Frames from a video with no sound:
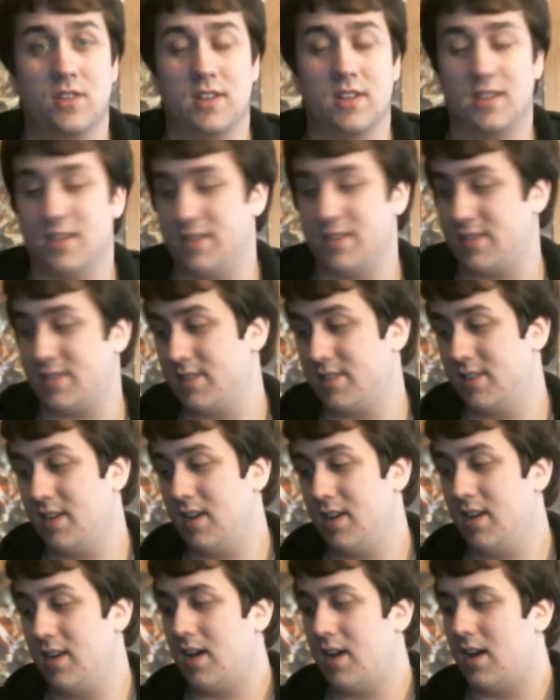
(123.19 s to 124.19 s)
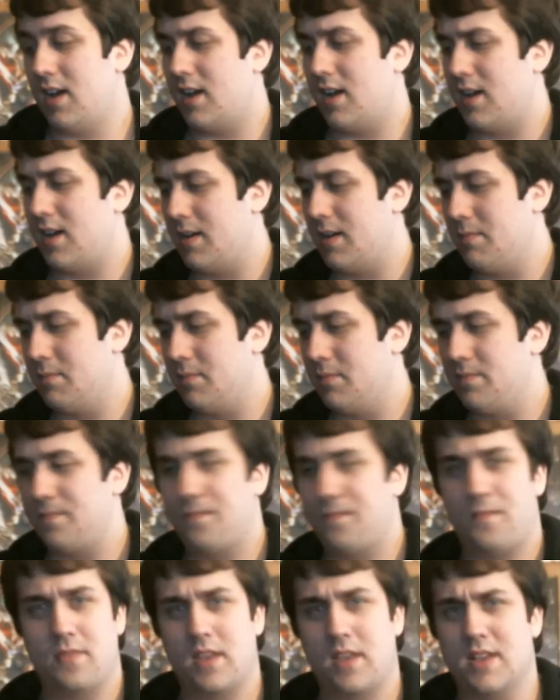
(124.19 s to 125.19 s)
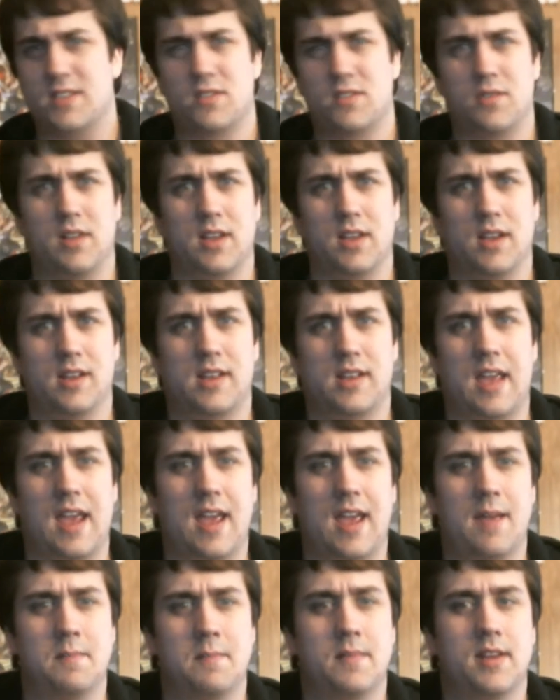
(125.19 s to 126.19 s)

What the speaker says: this. It's a really good game.